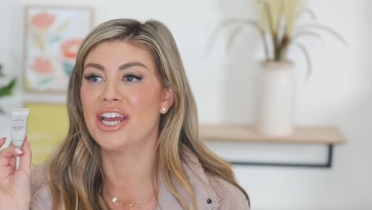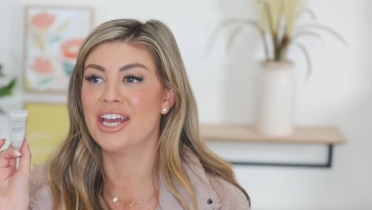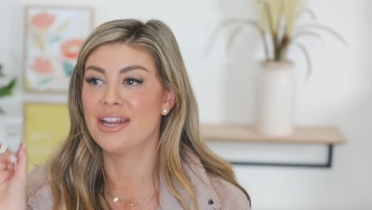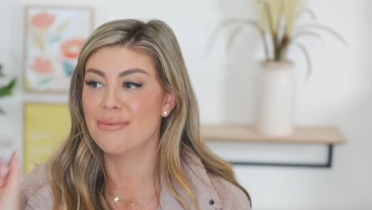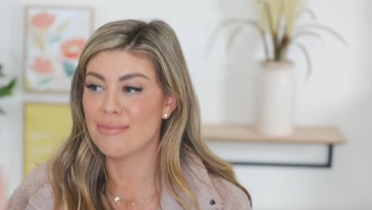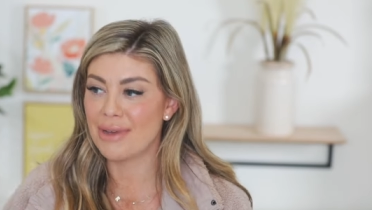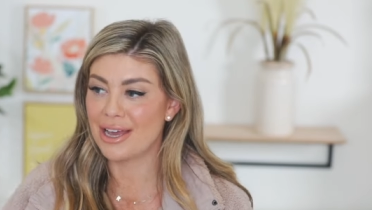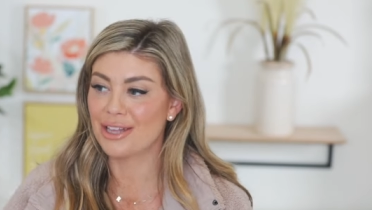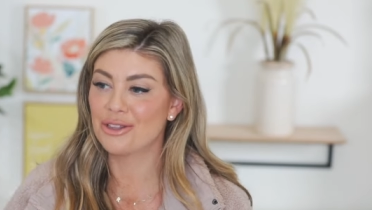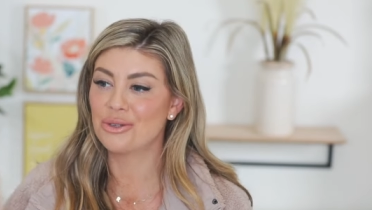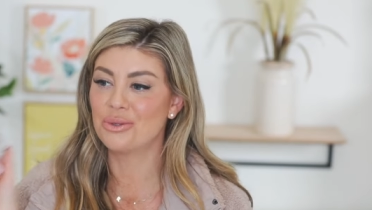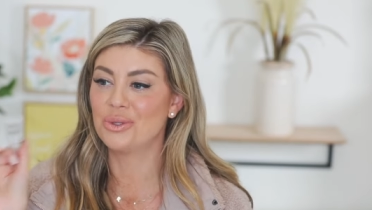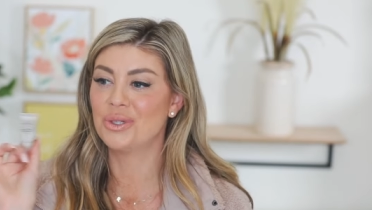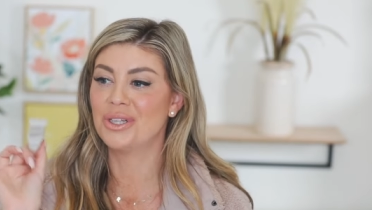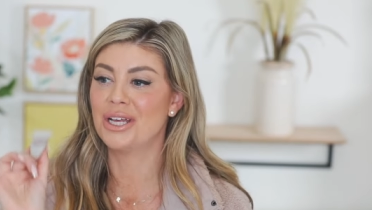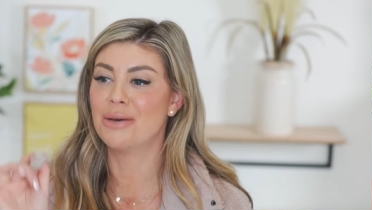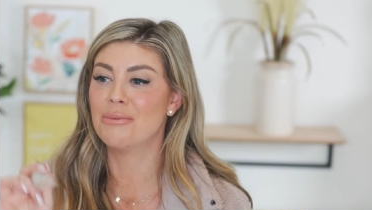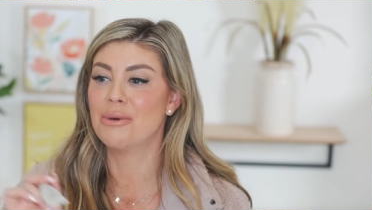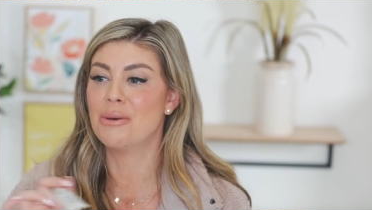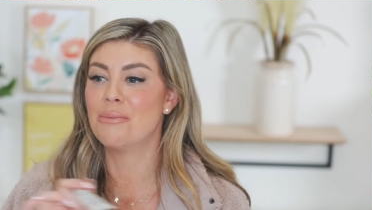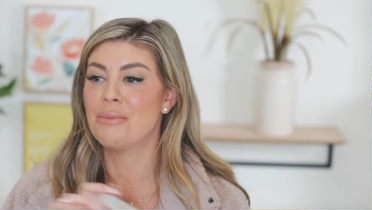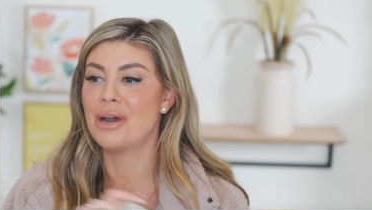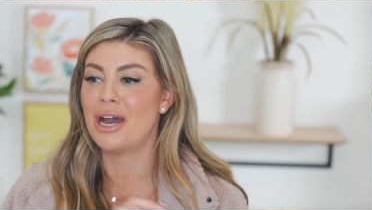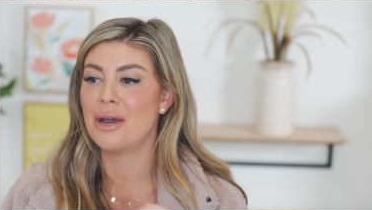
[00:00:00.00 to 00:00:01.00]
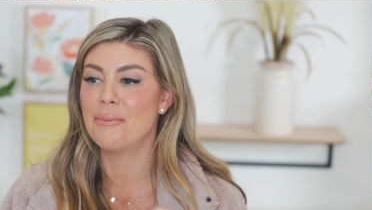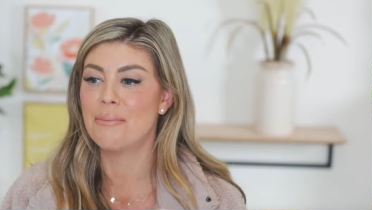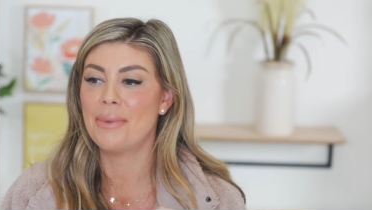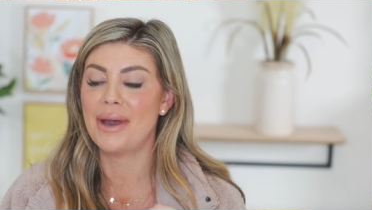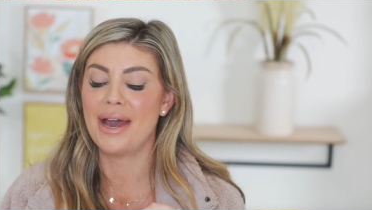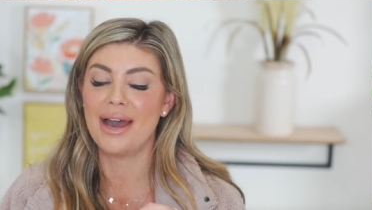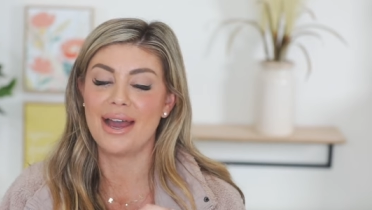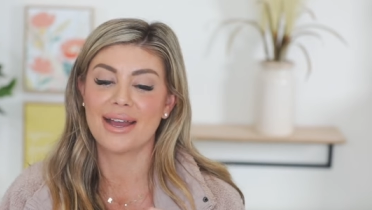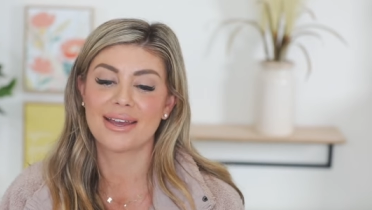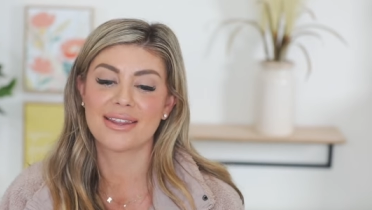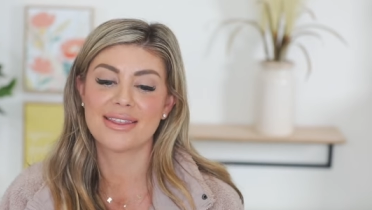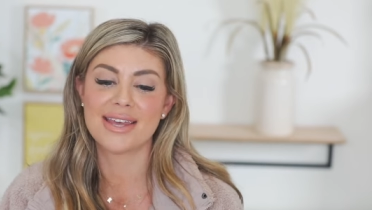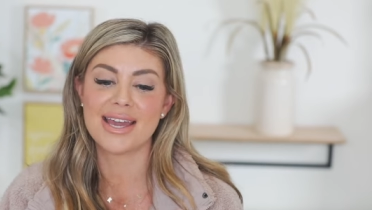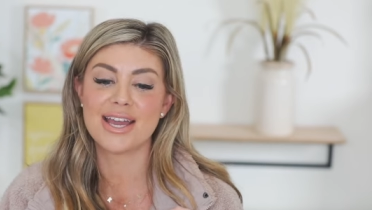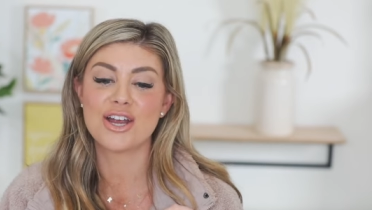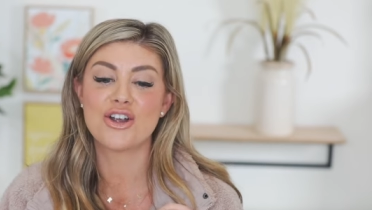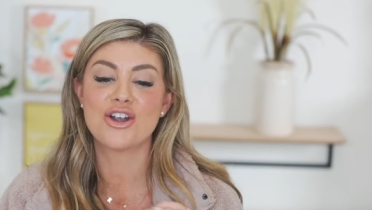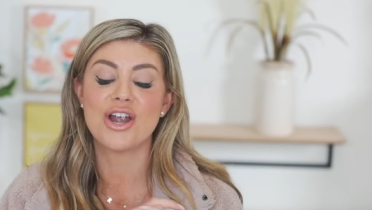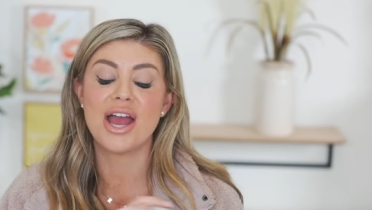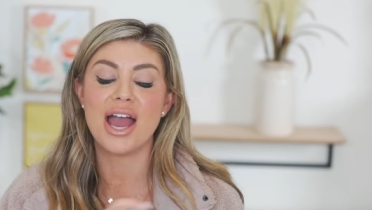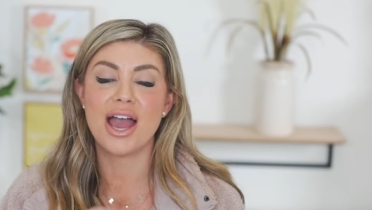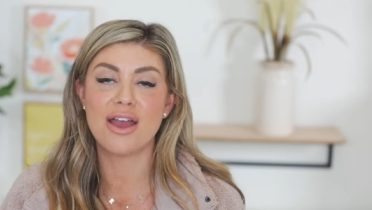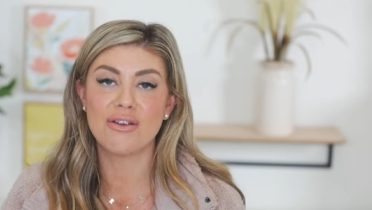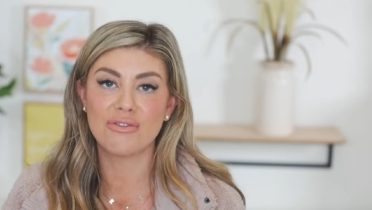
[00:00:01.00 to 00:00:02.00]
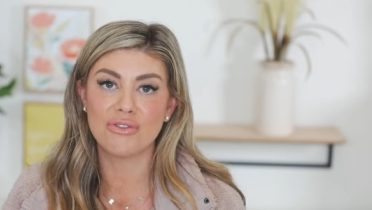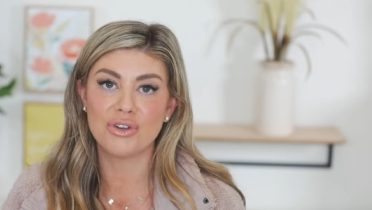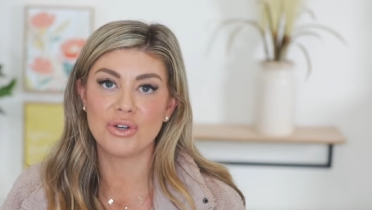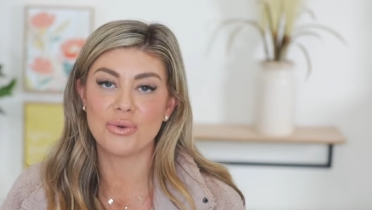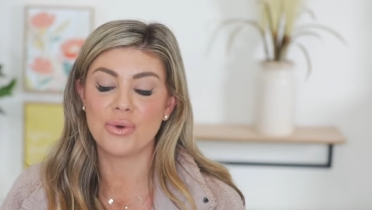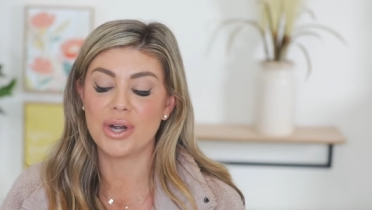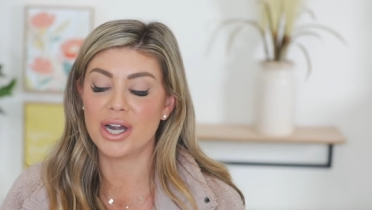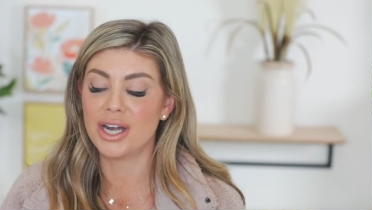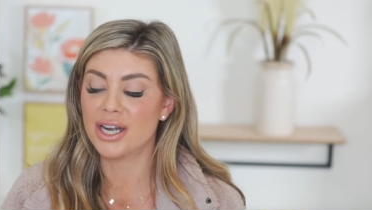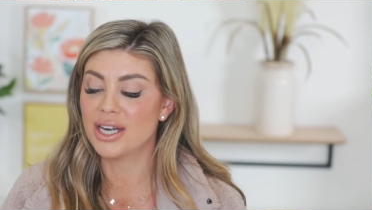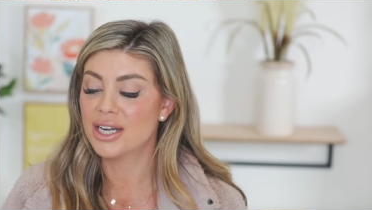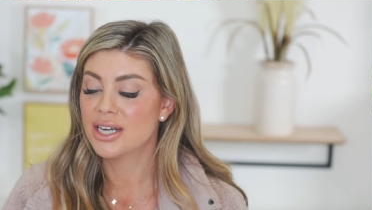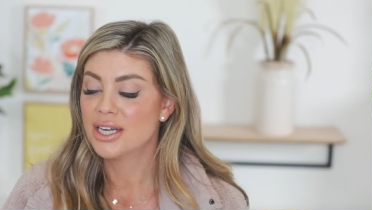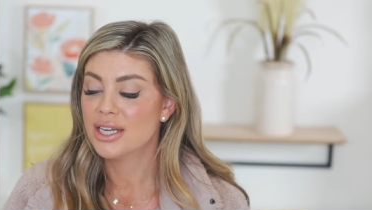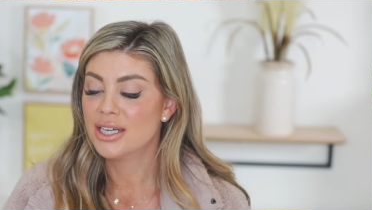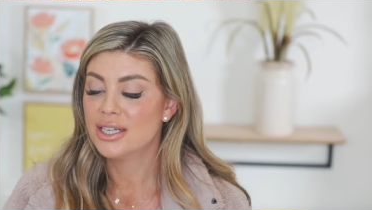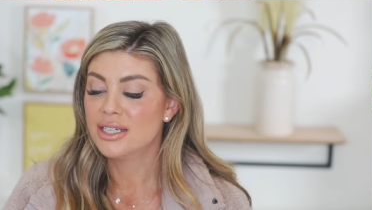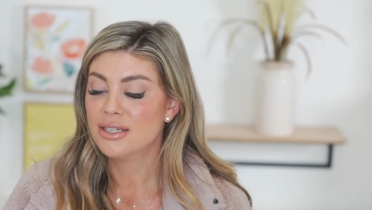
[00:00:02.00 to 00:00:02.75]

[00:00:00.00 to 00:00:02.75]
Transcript: in my Lululemon backpack. They are everywhere.